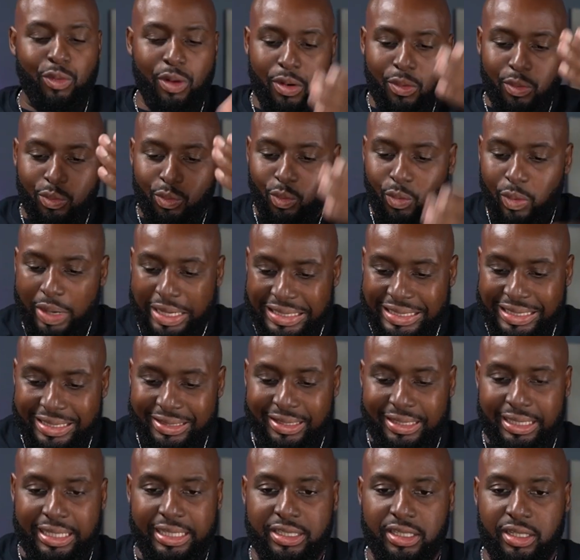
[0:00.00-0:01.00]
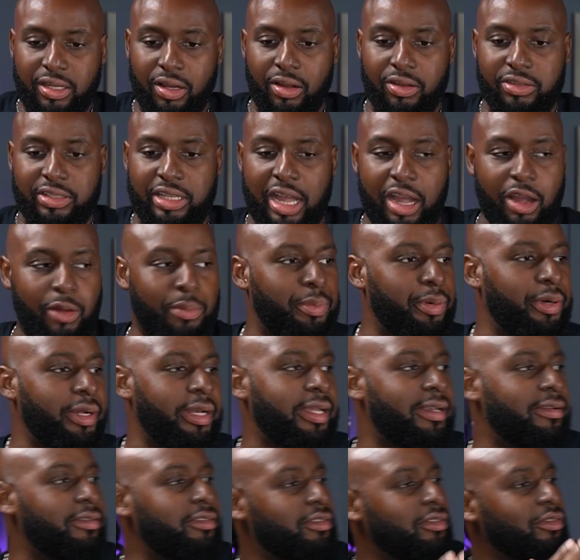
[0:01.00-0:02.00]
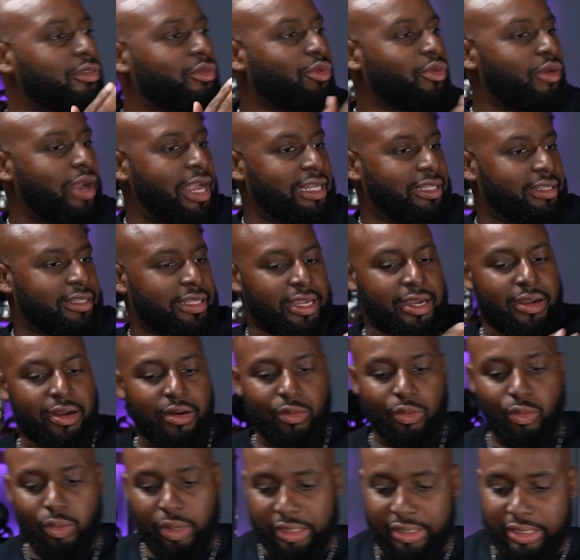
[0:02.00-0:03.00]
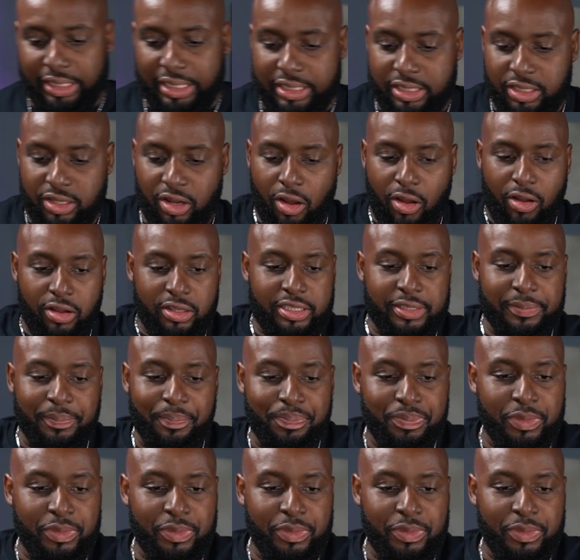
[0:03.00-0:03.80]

well, what did these cost? I'll put it right there, what these cost